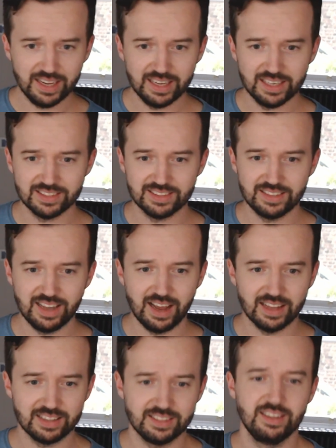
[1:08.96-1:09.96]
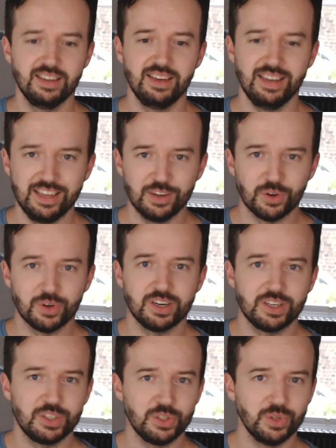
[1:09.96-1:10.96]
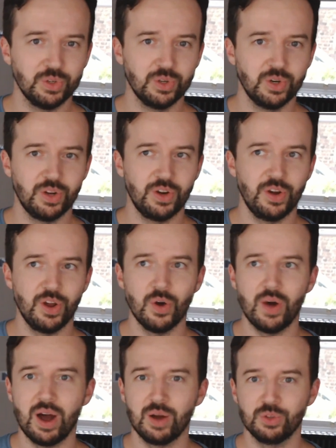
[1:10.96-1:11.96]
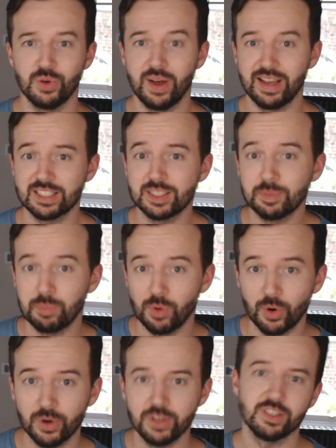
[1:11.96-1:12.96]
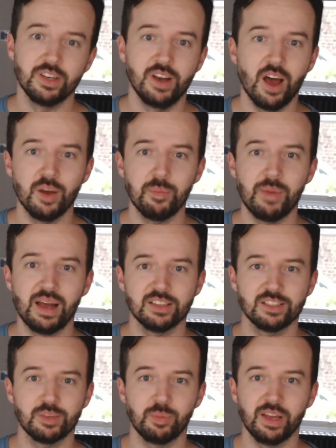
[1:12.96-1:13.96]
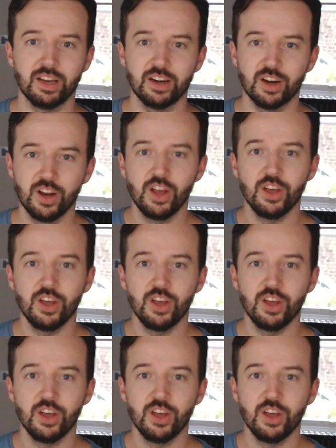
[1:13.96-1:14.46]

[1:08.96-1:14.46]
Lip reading: is that in order to know how to exploit an unbalanced player,